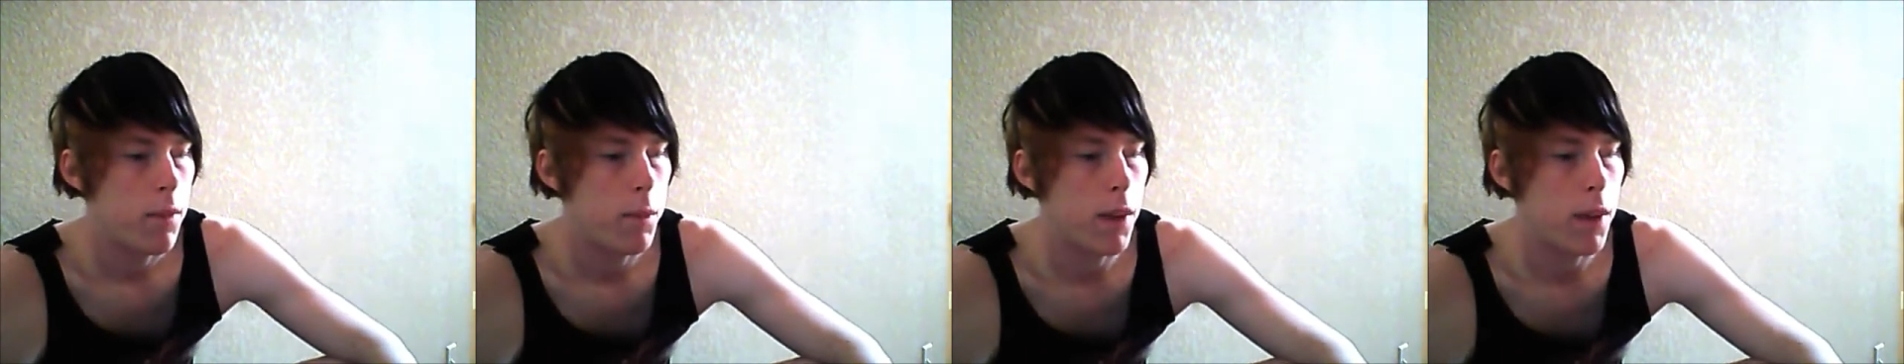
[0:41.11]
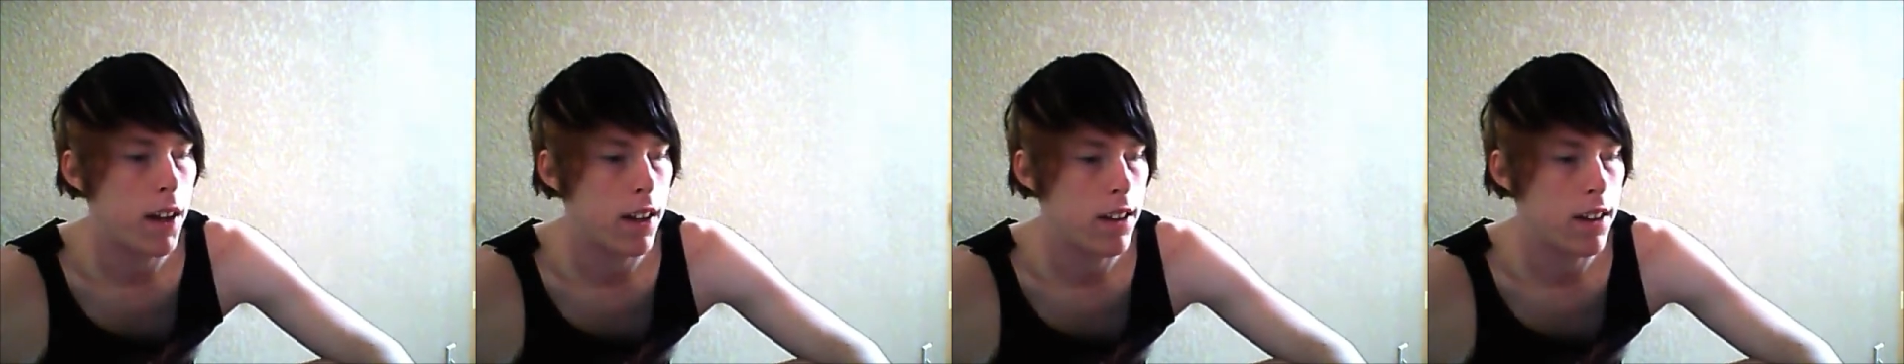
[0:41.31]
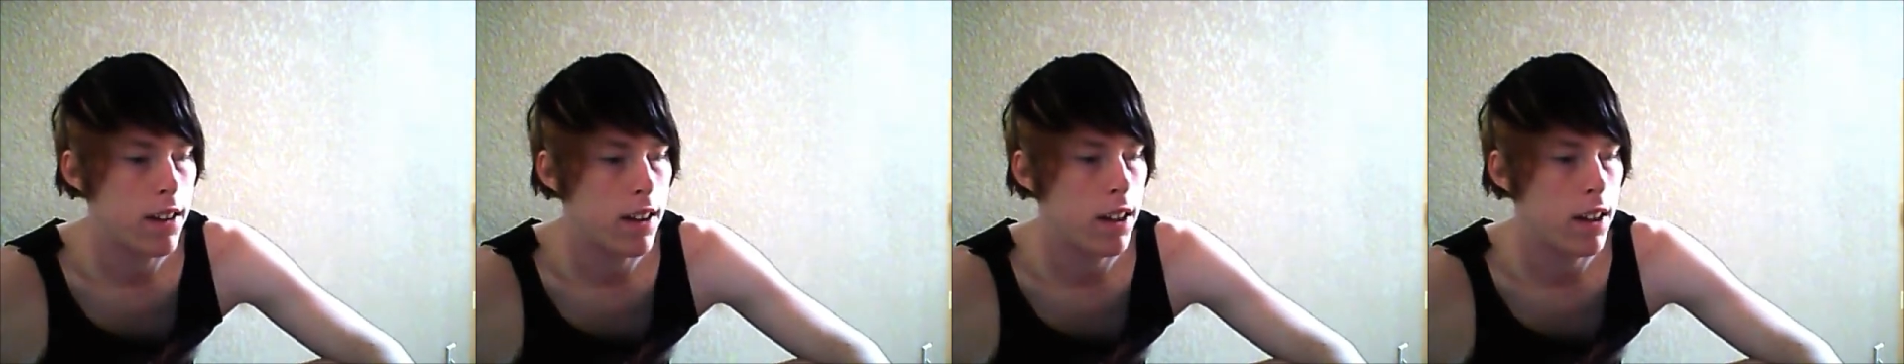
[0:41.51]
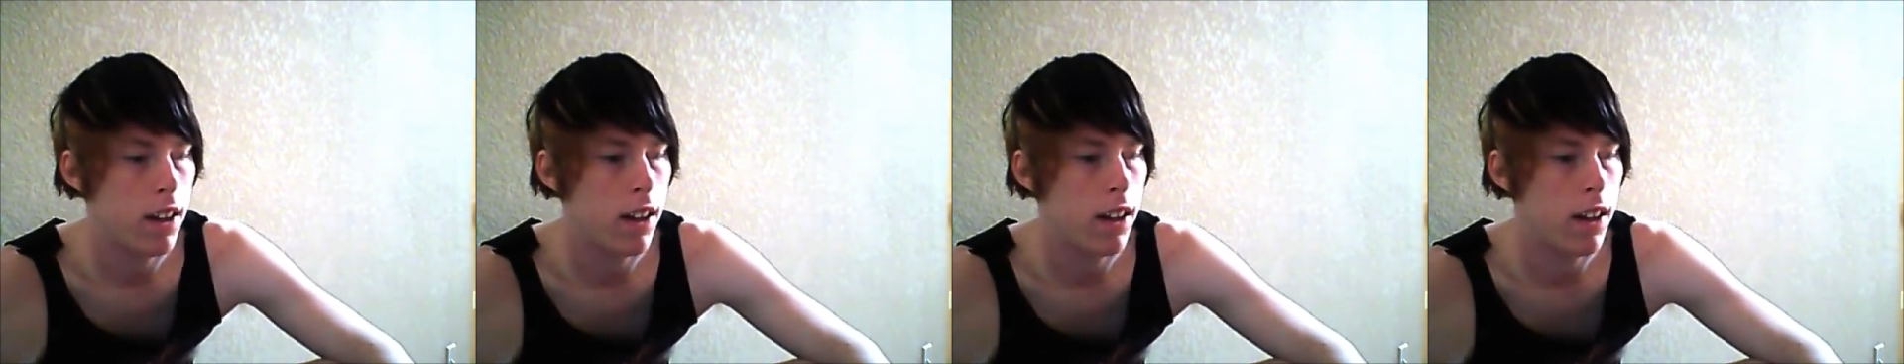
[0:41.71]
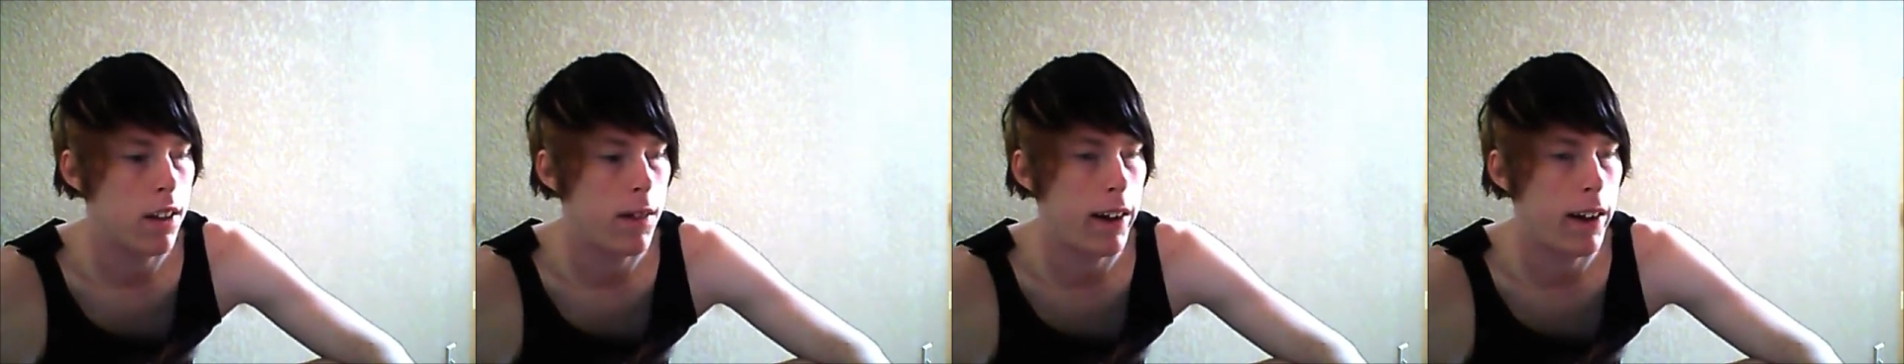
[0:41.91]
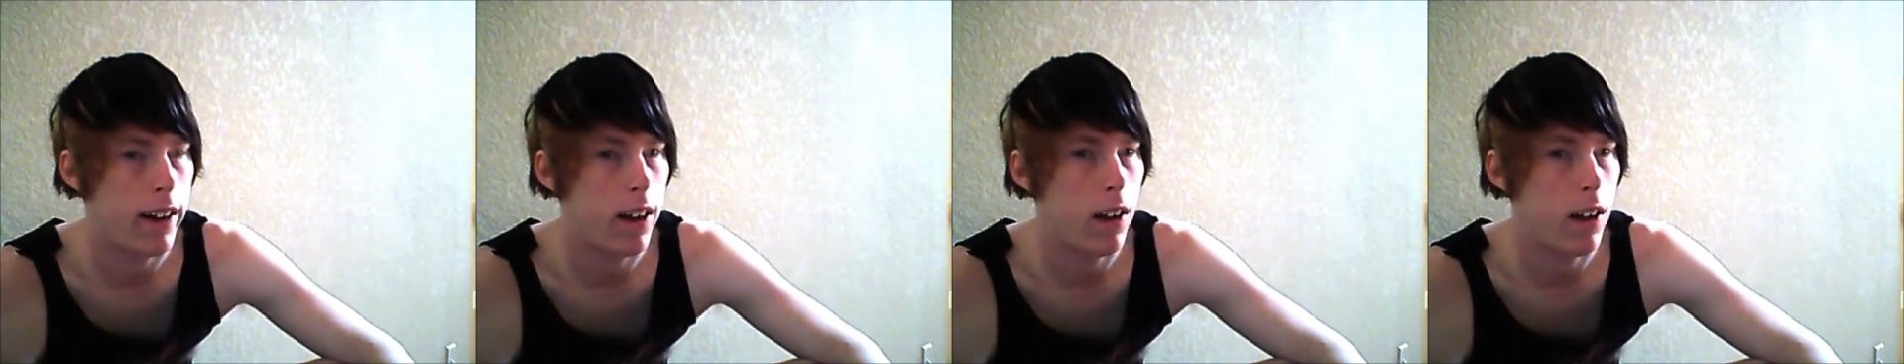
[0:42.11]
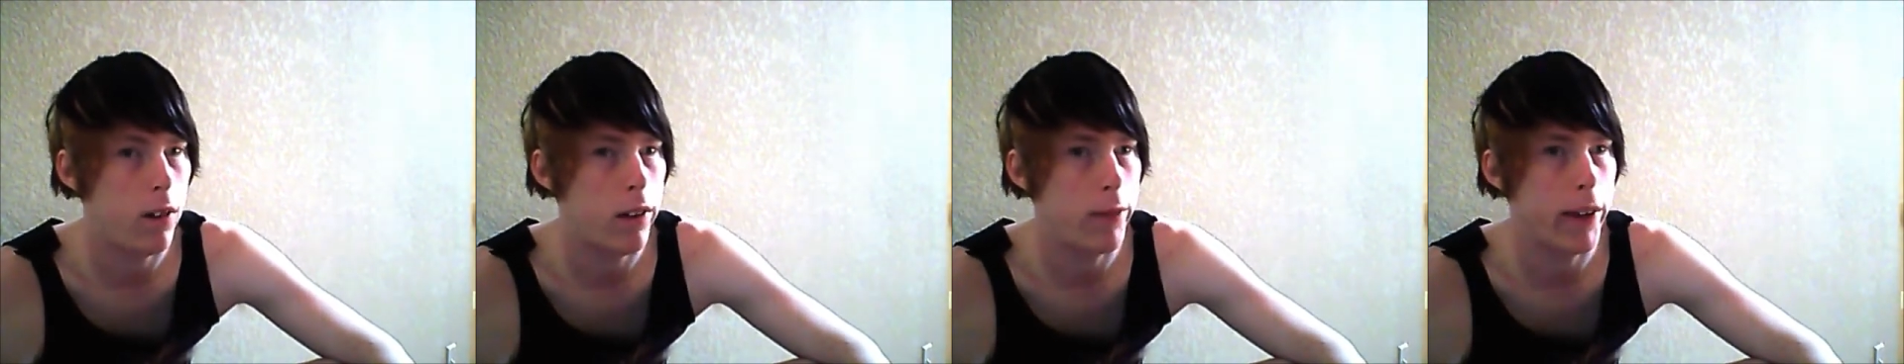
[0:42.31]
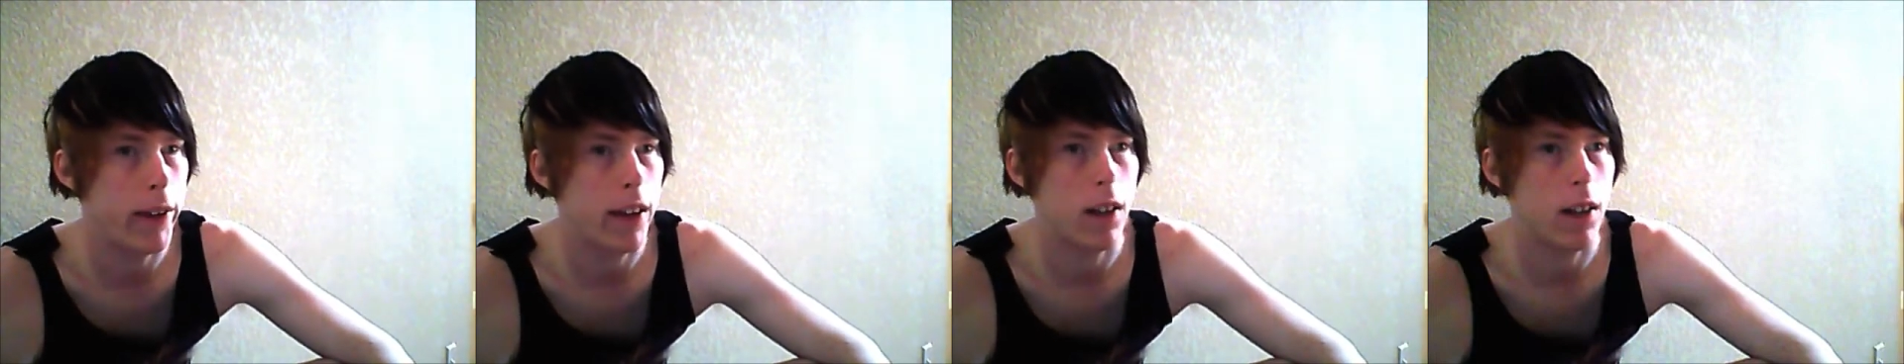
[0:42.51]
But my
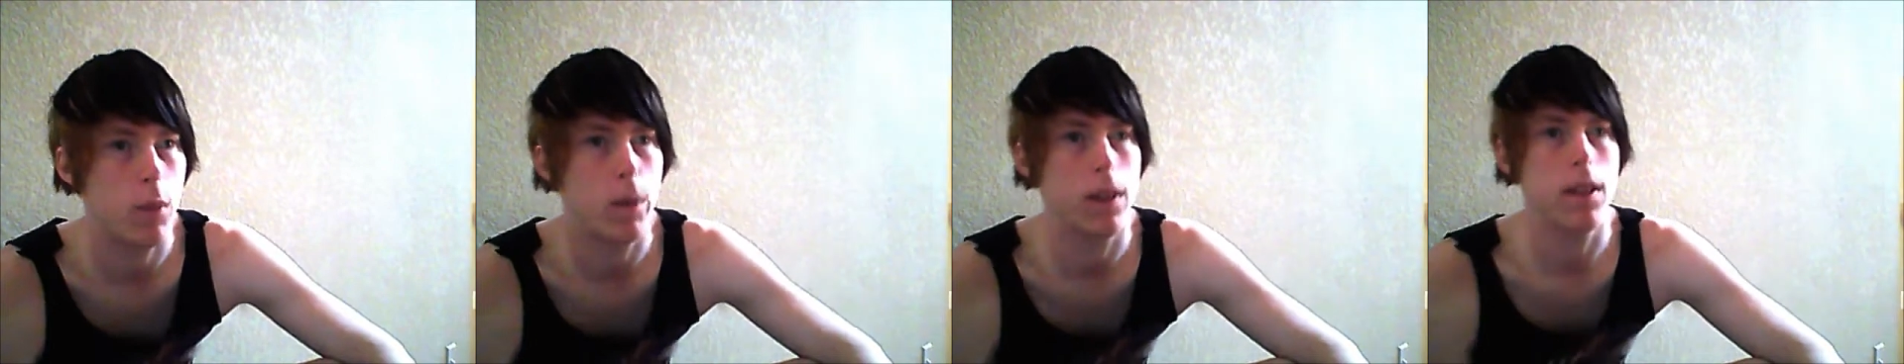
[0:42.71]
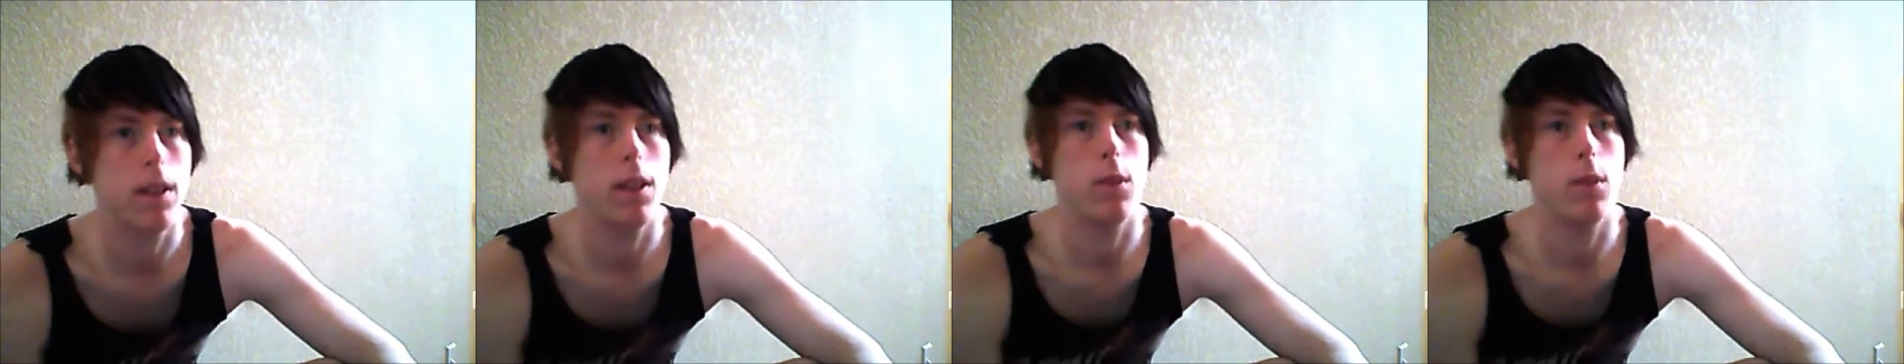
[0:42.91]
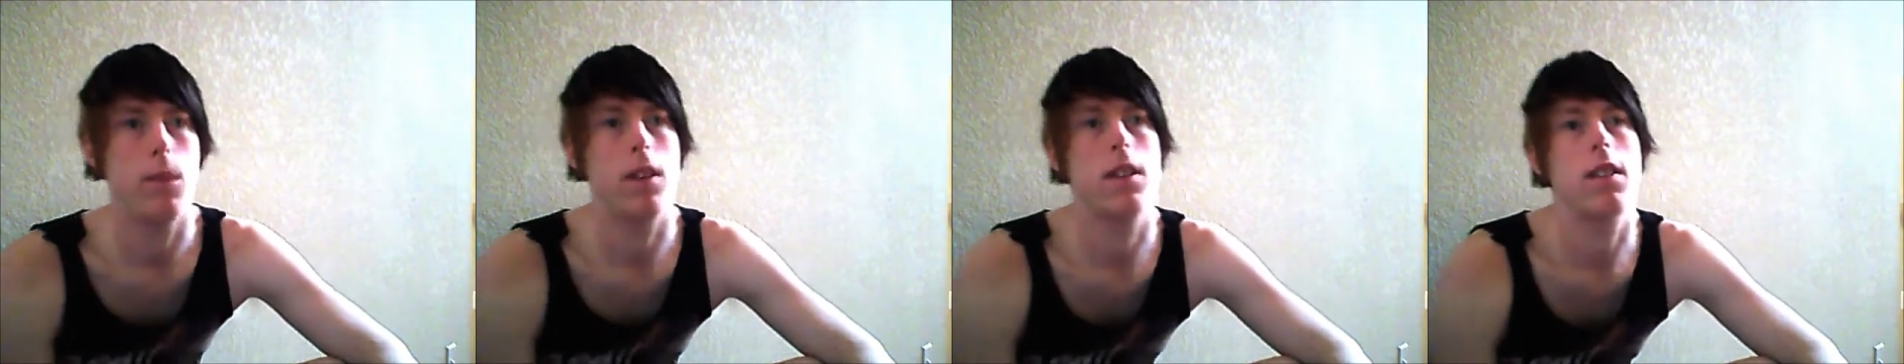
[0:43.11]
Halloween makeup is going to be